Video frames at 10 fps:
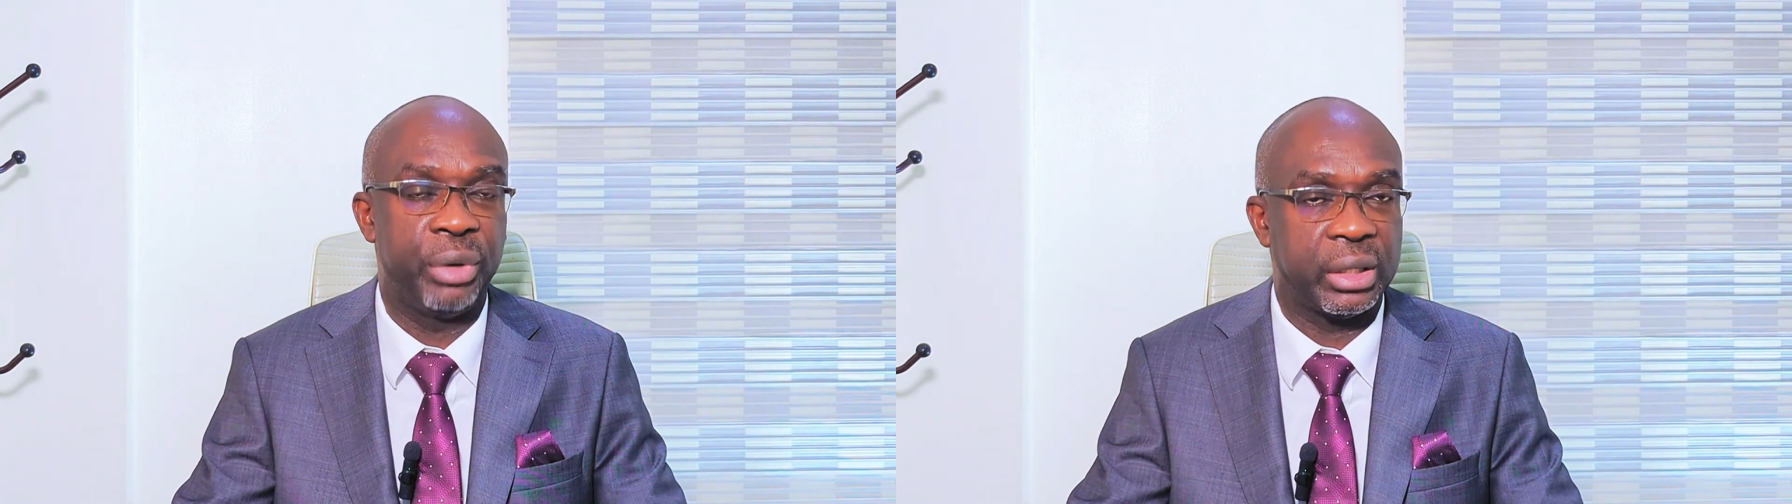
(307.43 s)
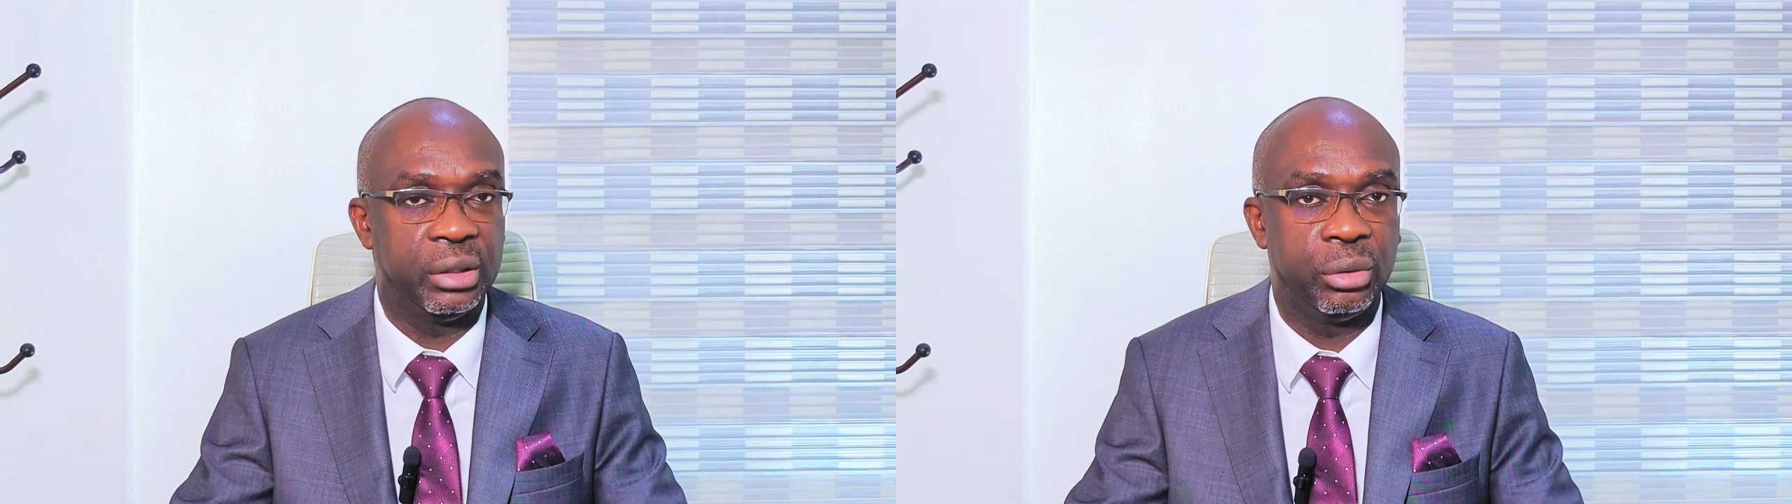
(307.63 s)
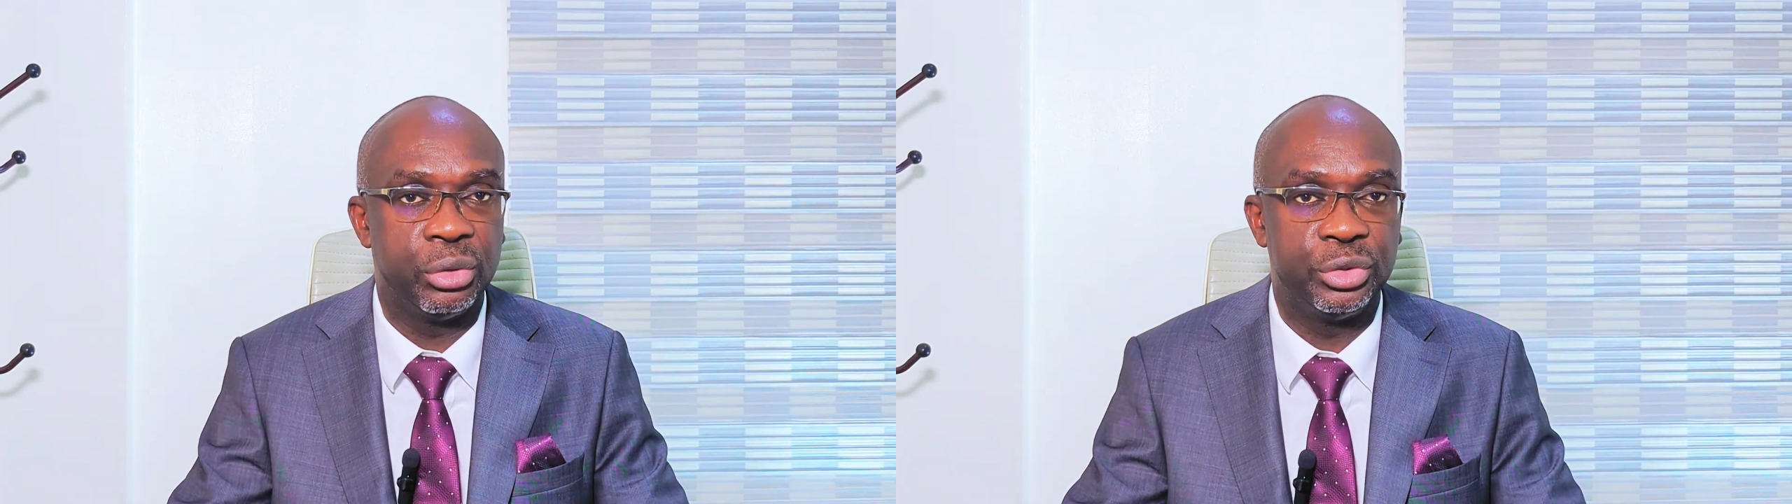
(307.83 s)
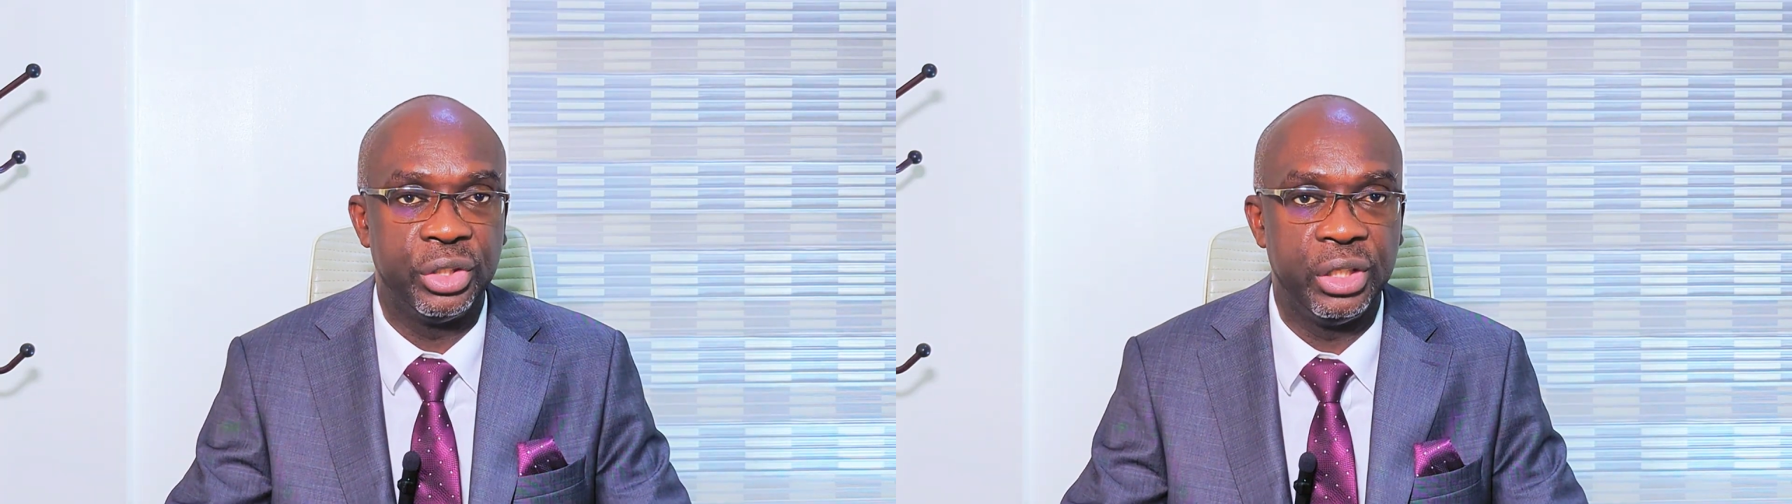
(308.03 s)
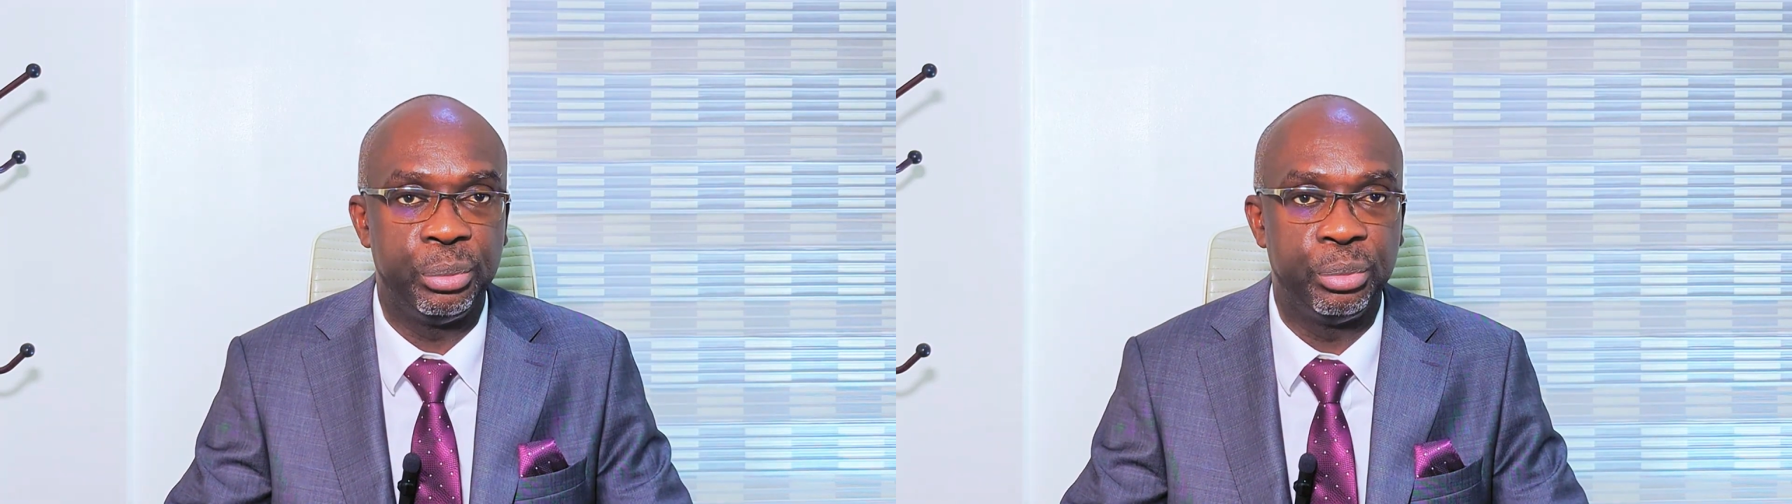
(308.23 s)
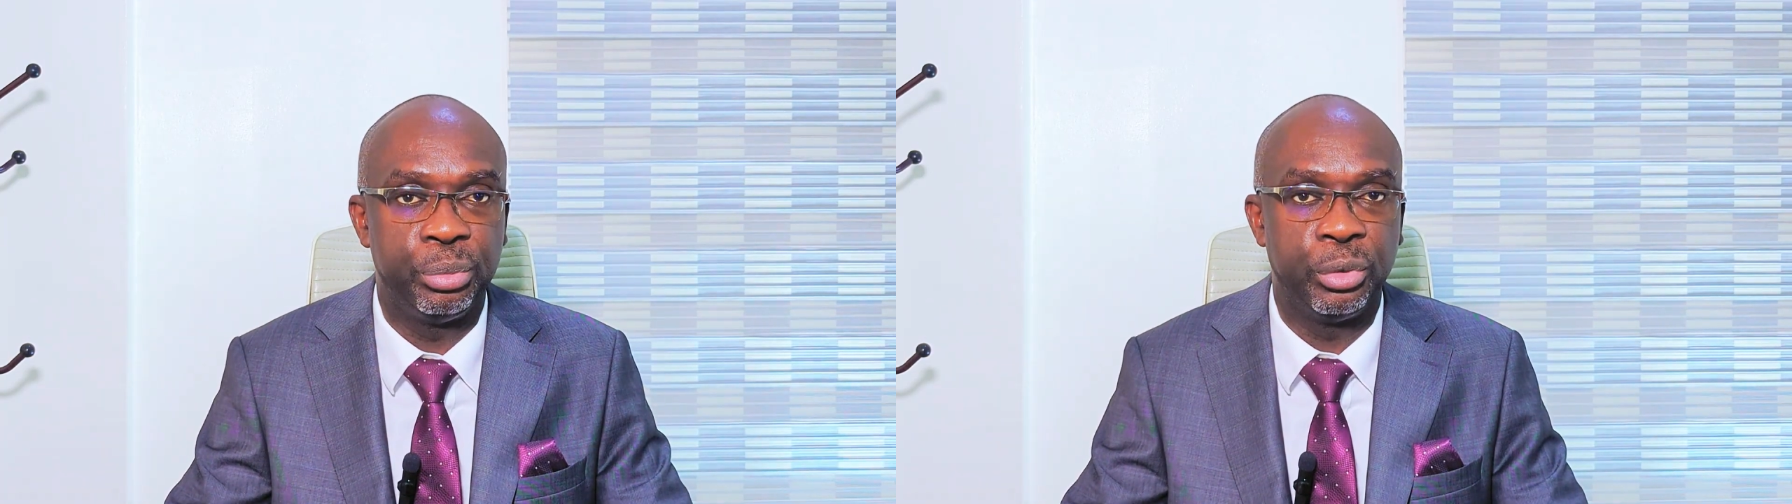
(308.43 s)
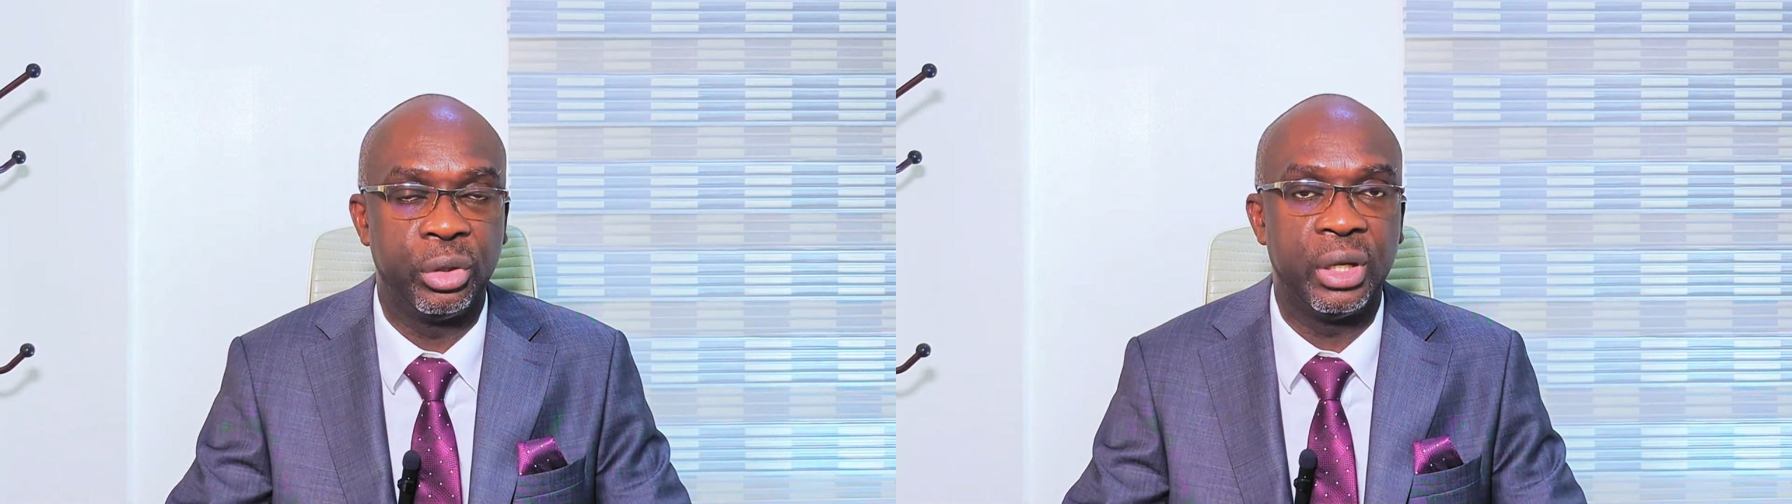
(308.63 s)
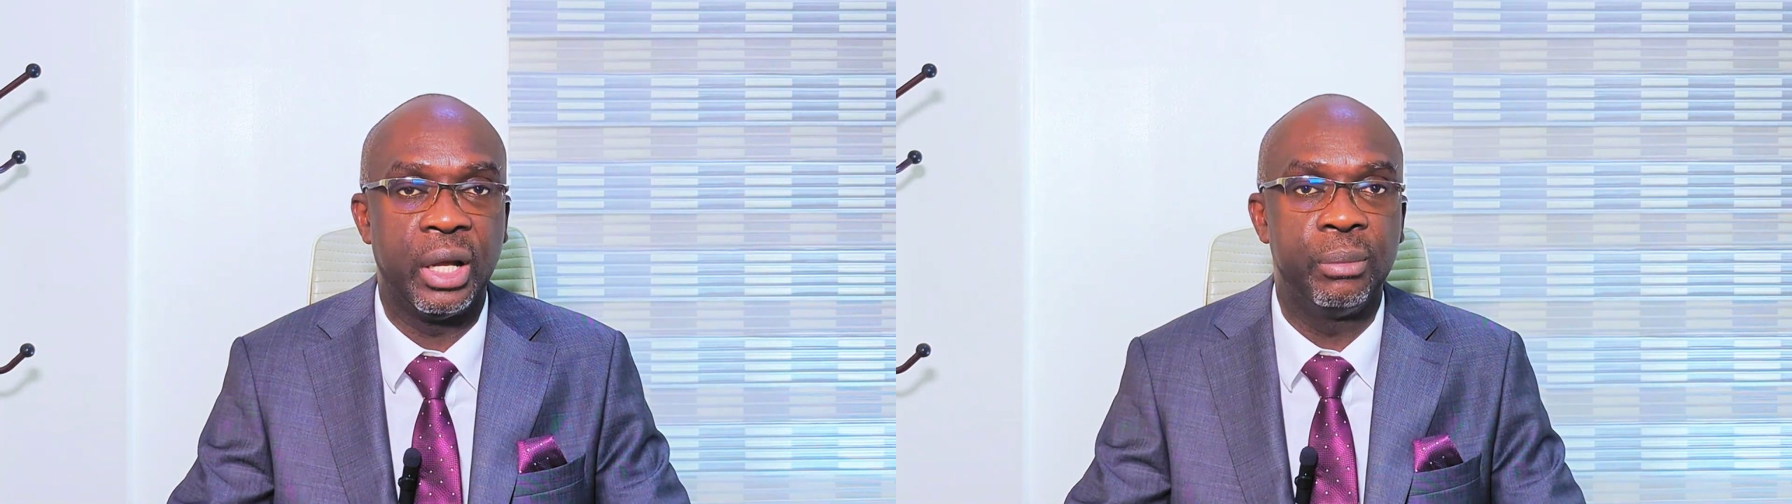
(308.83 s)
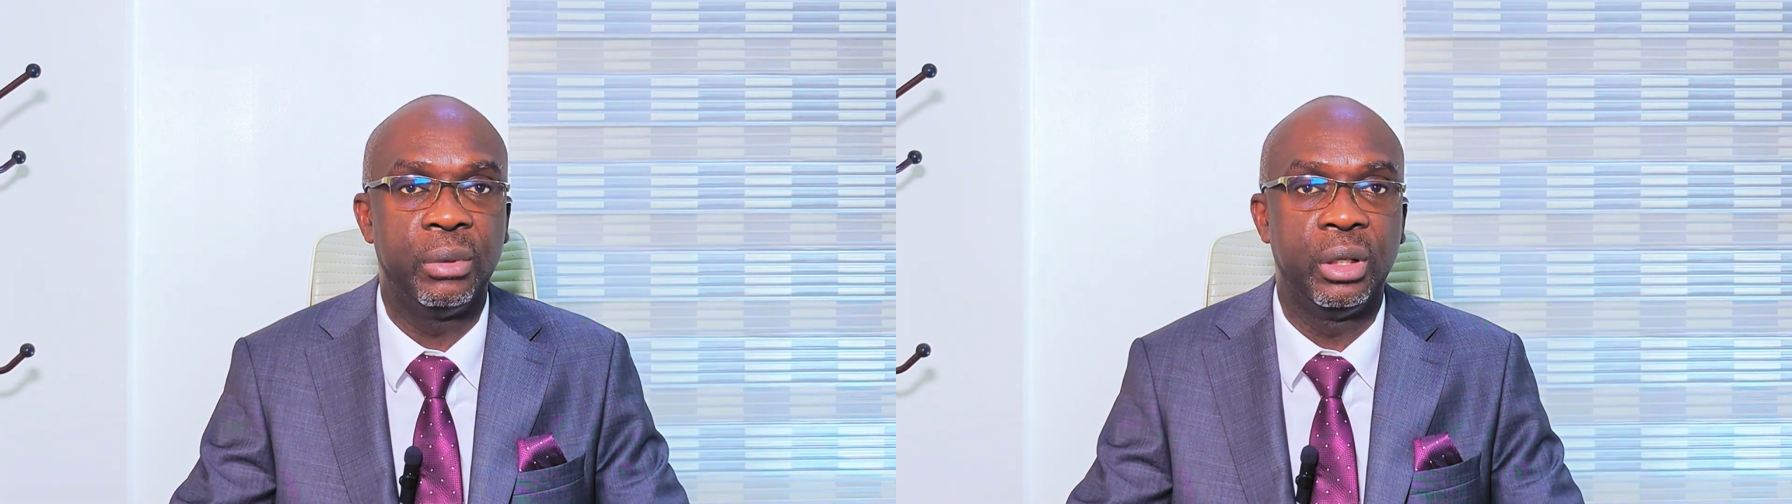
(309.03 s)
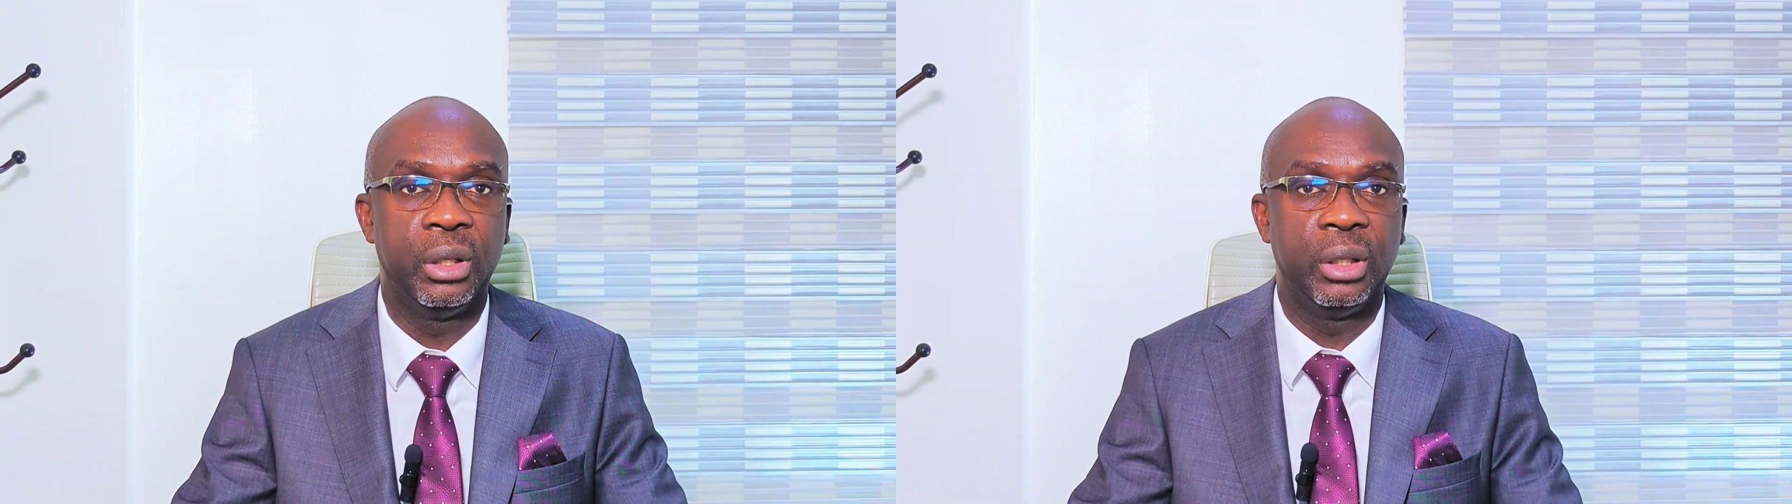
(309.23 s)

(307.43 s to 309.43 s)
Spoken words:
practical training program